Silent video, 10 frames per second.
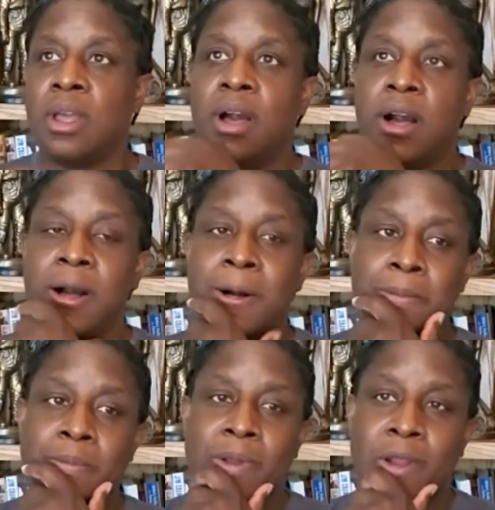
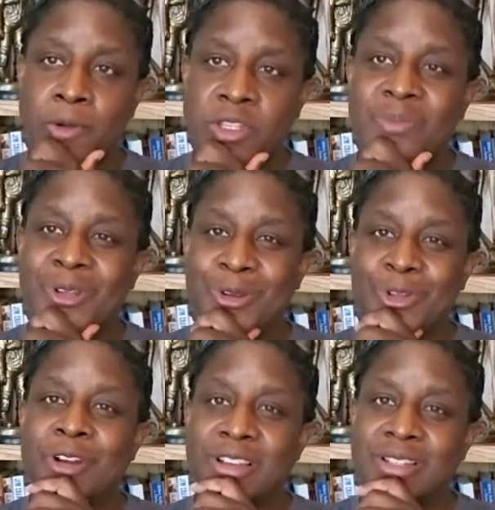um, go with someone you
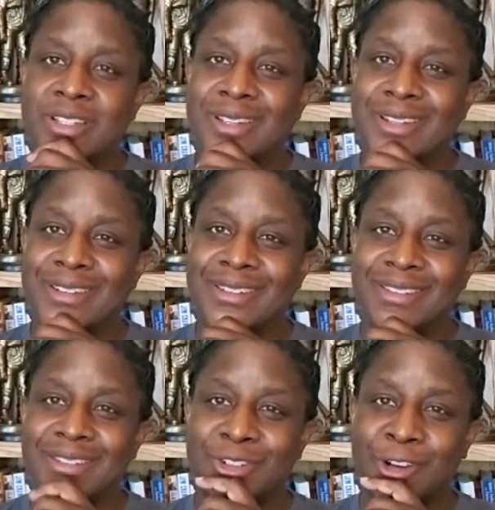trust
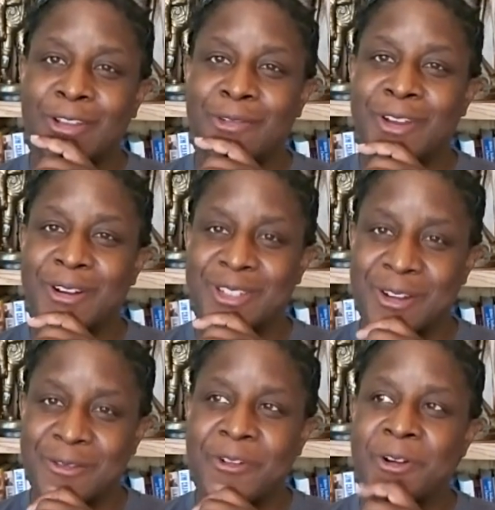try the VR
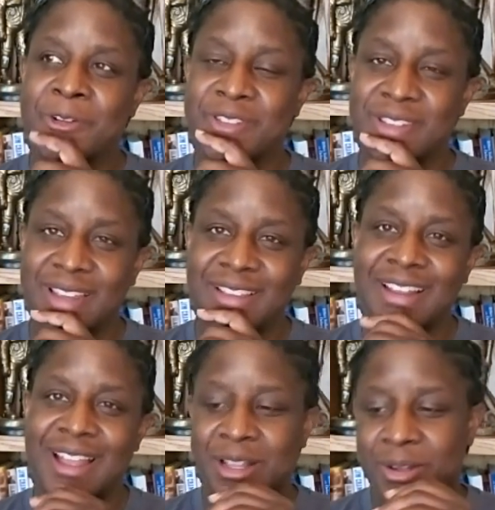stuff first and then
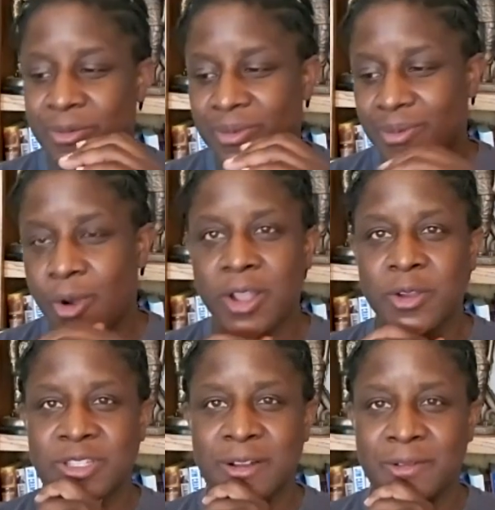kind of walk
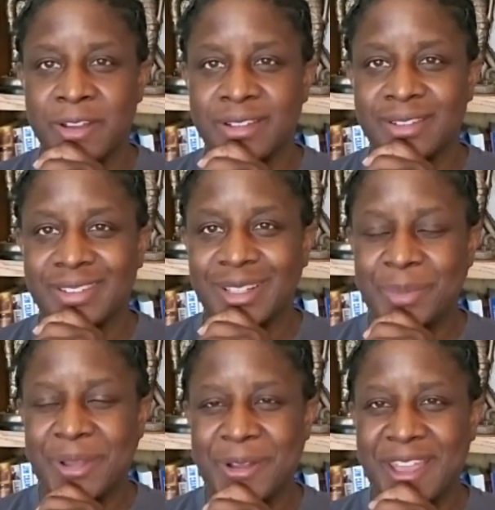yourself in. It'll
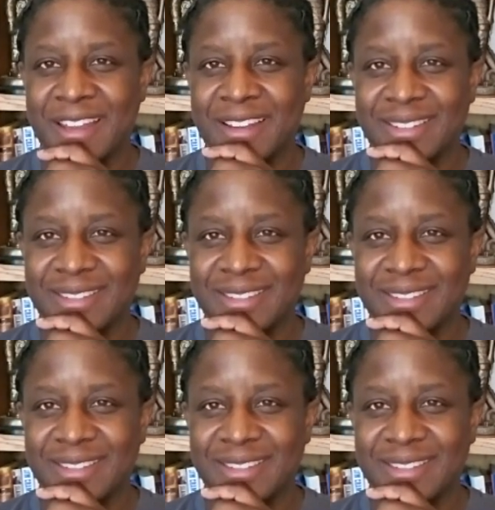be okay.